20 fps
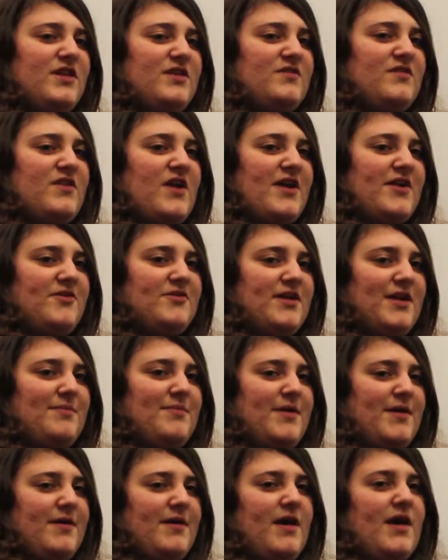and
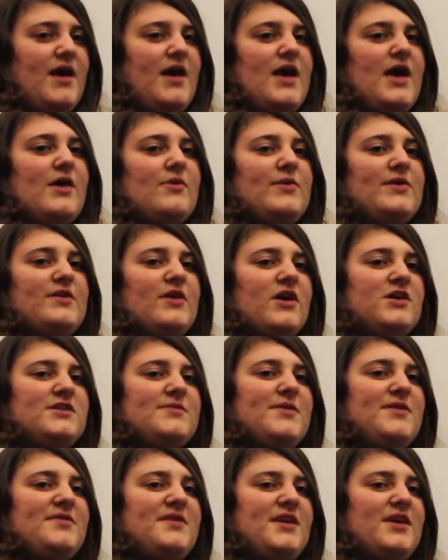stereotyping. We
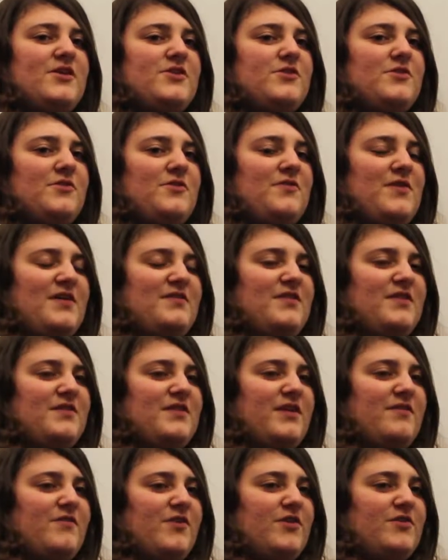talked about the issues facing
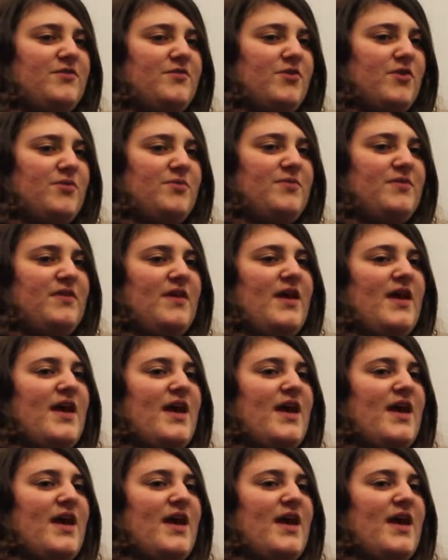diverse groups: